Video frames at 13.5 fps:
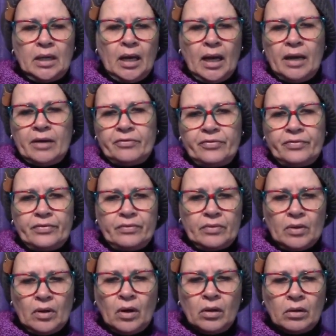life,
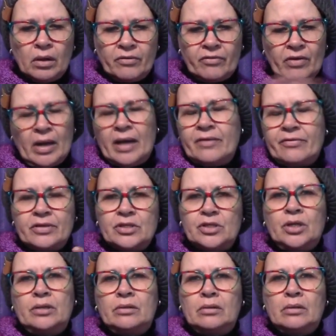the whole of life in
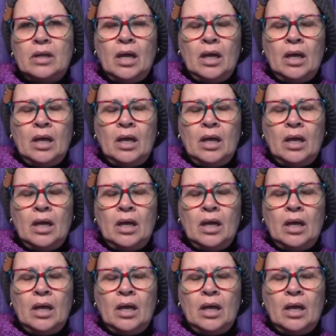general.